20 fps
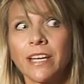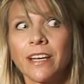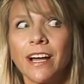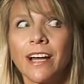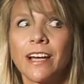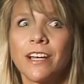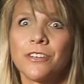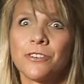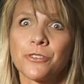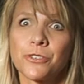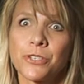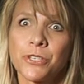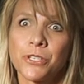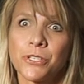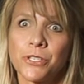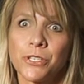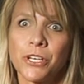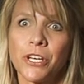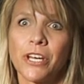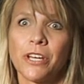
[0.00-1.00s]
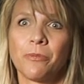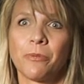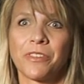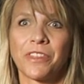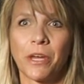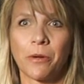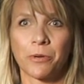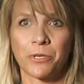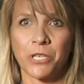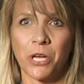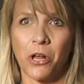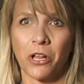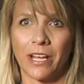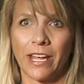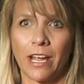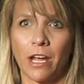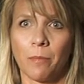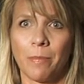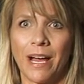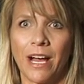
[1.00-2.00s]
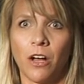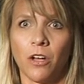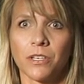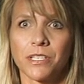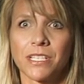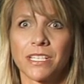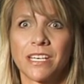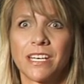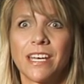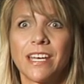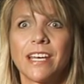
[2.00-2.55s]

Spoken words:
and I understood what they were talking about.